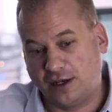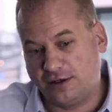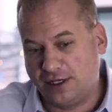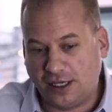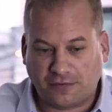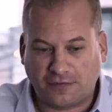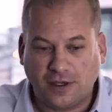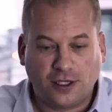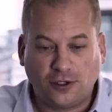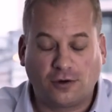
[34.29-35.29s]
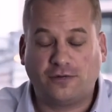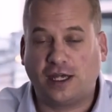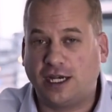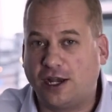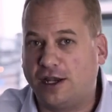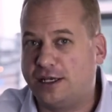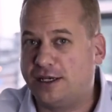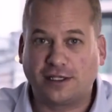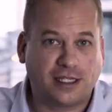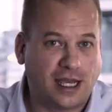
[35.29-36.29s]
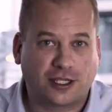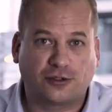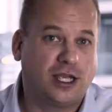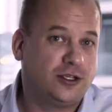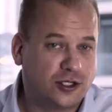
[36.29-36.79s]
And if your veterinarian does an x-ray,